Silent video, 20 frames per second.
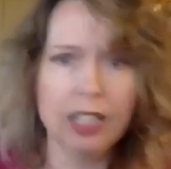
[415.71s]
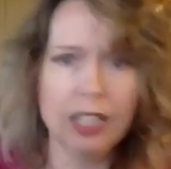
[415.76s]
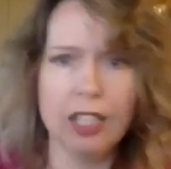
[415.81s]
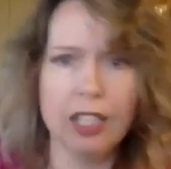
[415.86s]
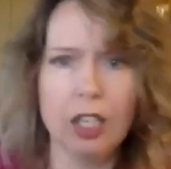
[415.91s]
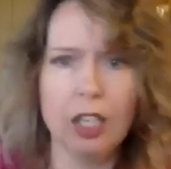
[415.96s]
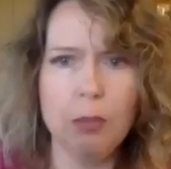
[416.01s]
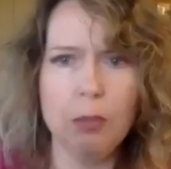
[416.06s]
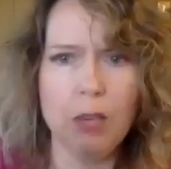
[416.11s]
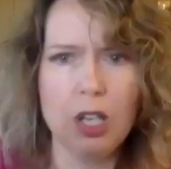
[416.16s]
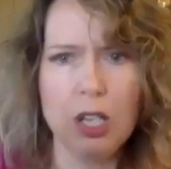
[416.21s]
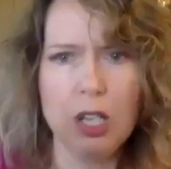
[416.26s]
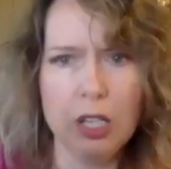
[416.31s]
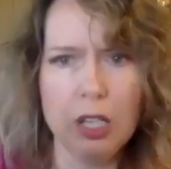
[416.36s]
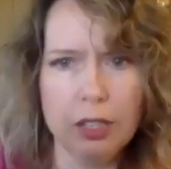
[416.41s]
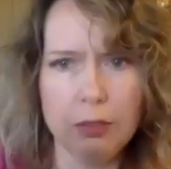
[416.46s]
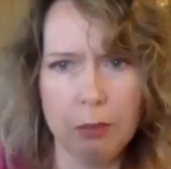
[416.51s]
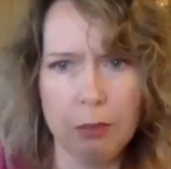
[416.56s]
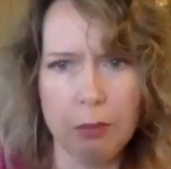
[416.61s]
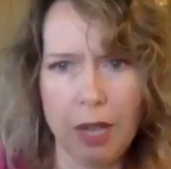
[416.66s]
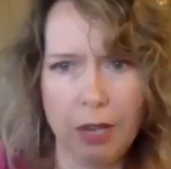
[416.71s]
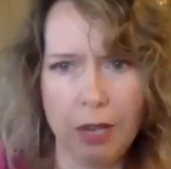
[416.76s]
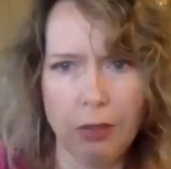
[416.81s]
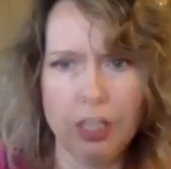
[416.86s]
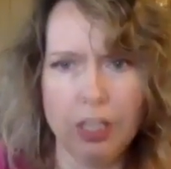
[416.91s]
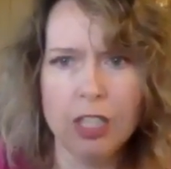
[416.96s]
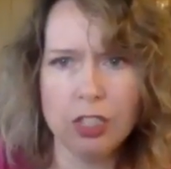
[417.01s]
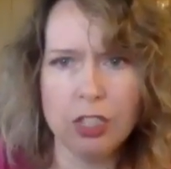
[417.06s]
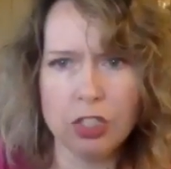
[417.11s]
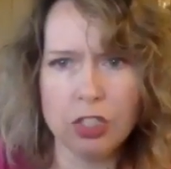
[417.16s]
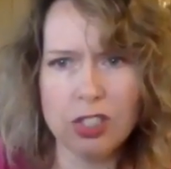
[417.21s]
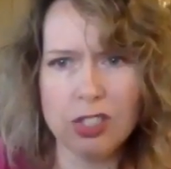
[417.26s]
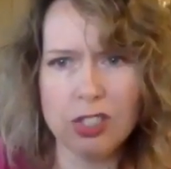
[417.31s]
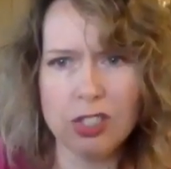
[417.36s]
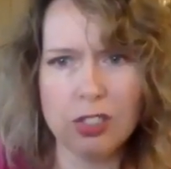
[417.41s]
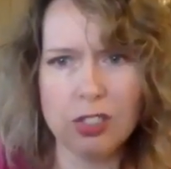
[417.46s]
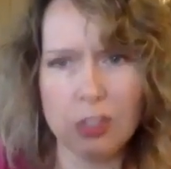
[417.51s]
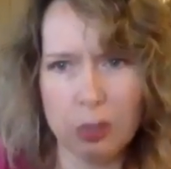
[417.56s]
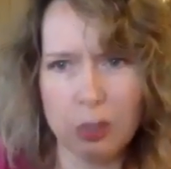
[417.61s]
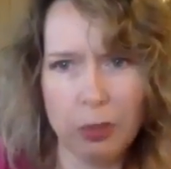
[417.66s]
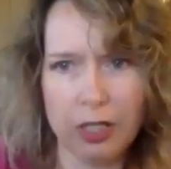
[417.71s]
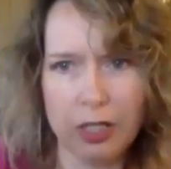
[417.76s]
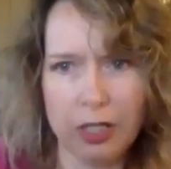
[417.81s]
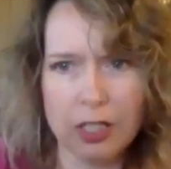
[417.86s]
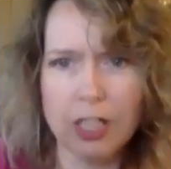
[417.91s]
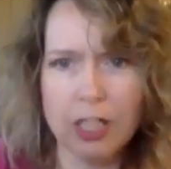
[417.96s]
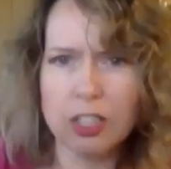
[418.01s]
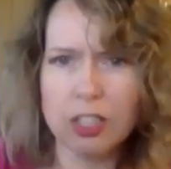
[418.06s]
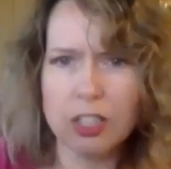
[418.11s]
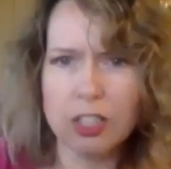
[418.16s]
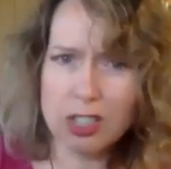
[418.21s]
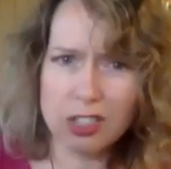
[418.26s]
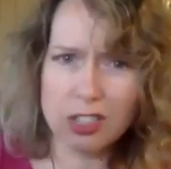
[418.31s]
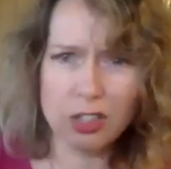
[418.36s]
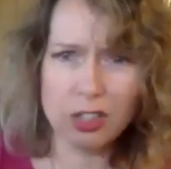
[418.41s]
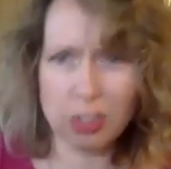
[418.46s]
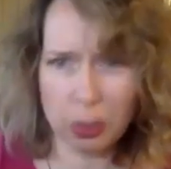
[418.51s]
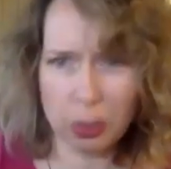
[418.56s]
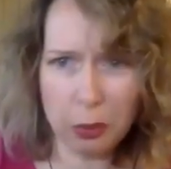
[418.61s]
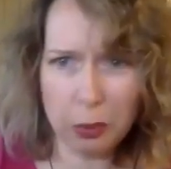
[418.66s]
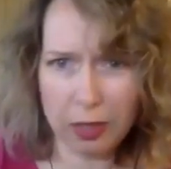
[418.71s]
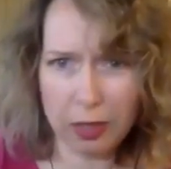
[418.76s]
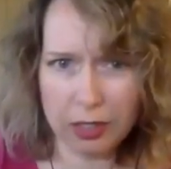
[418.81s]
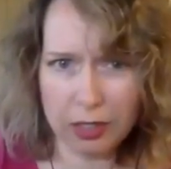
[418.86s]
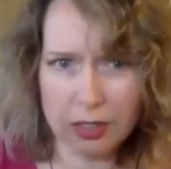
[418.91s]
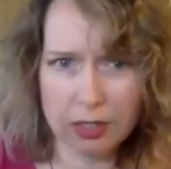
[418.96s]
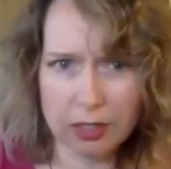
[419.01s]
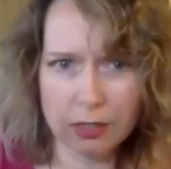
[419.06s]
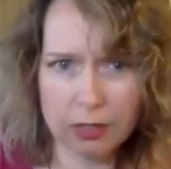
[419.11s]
Come on, Myra, just do it. Just do it.